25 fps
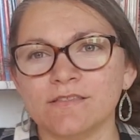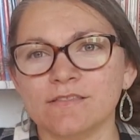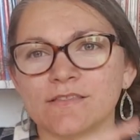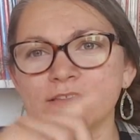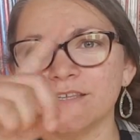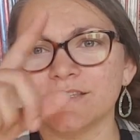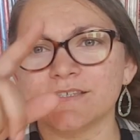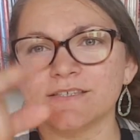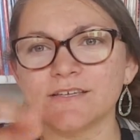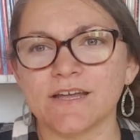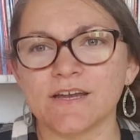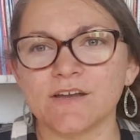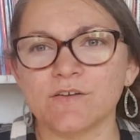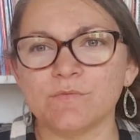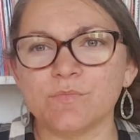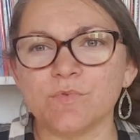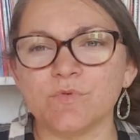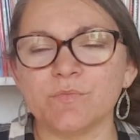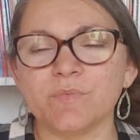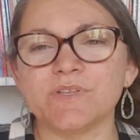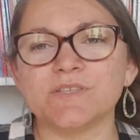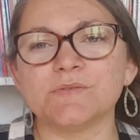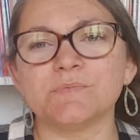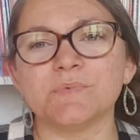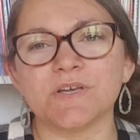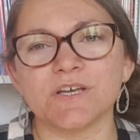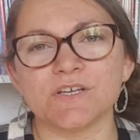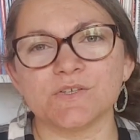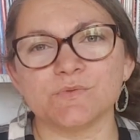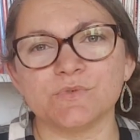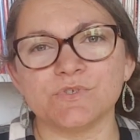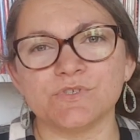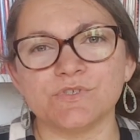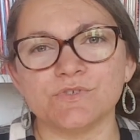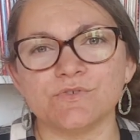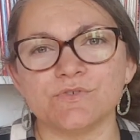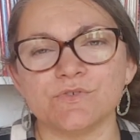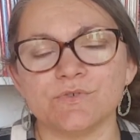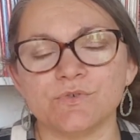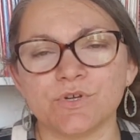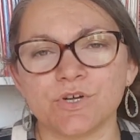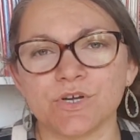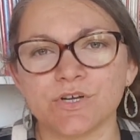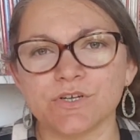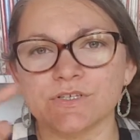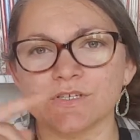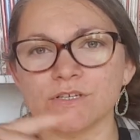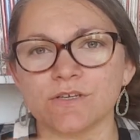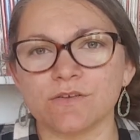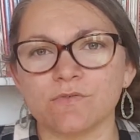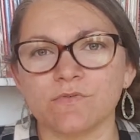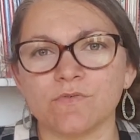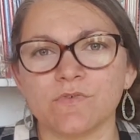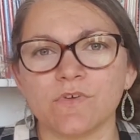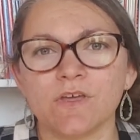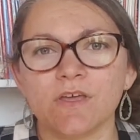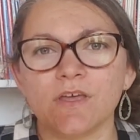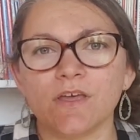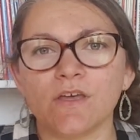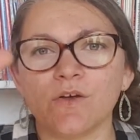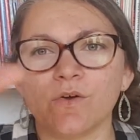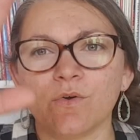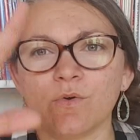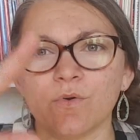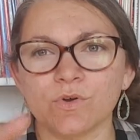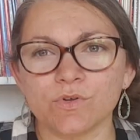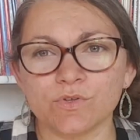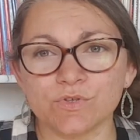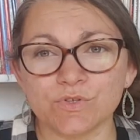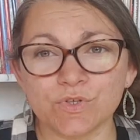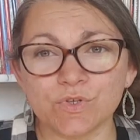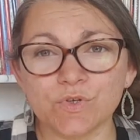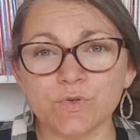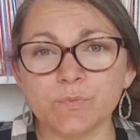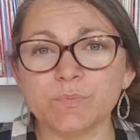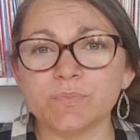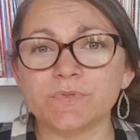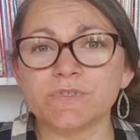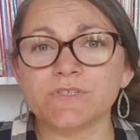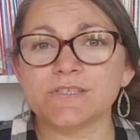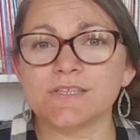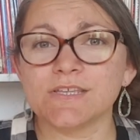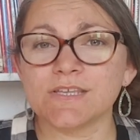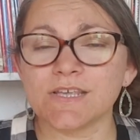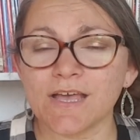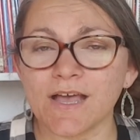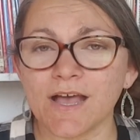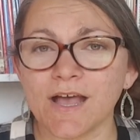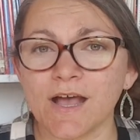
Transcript: these kind of movements because we do do cursive or loops,